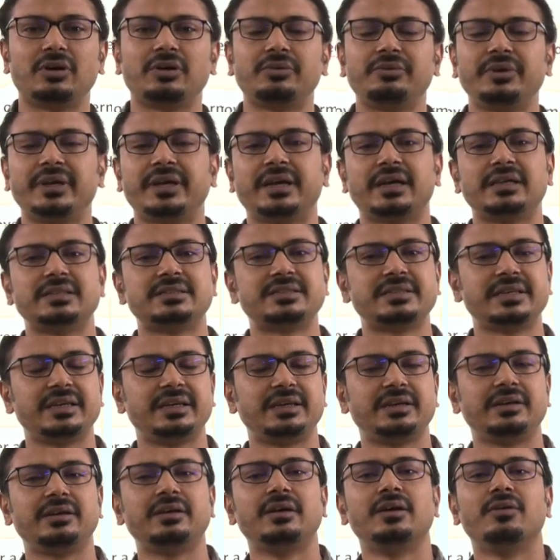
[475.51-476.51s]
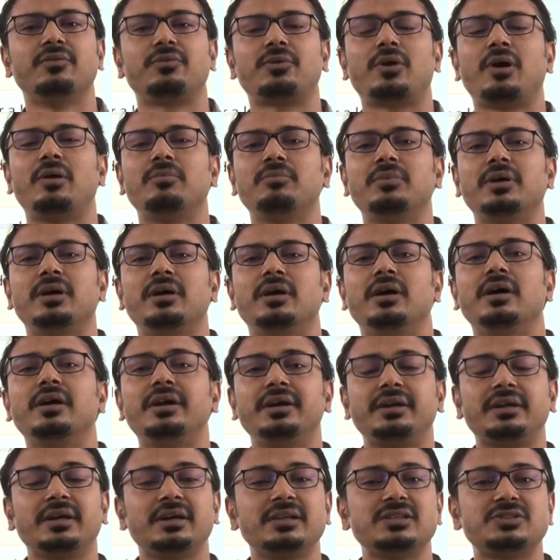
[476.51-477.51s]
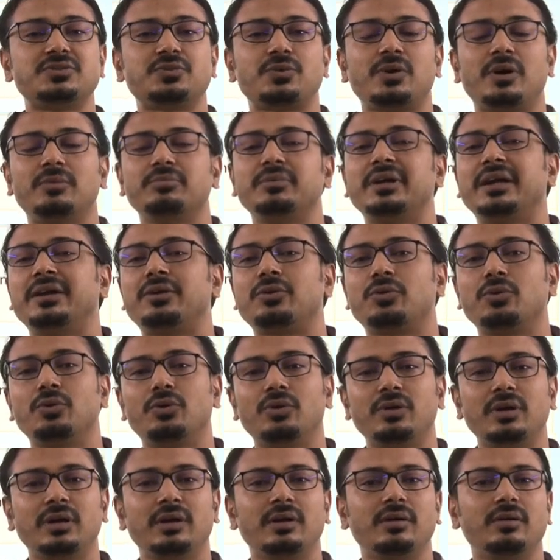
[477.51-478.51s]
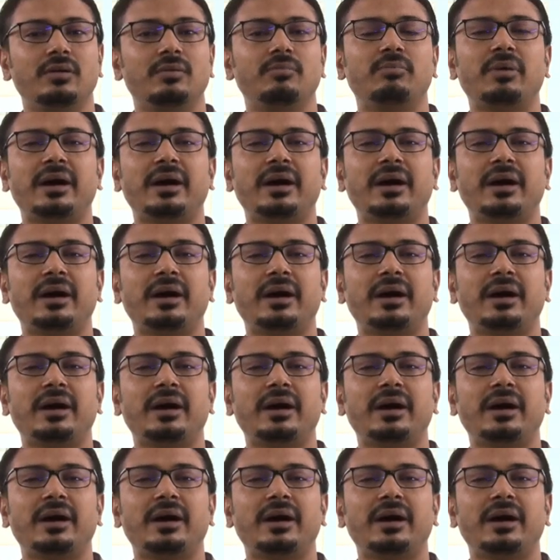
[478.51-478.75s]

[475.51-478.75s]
or we can say from returns from that road